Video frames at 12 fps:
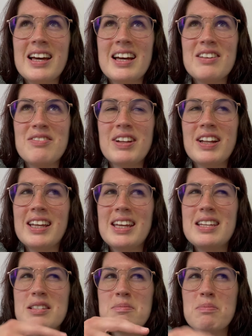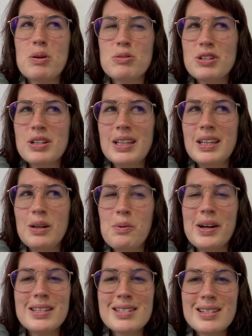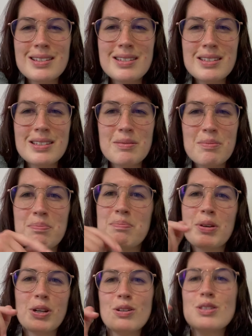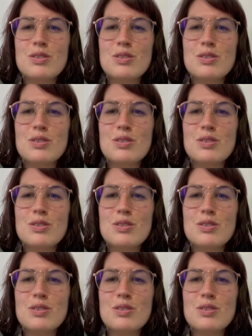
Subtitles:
I feel like he's emotionally quite stunted because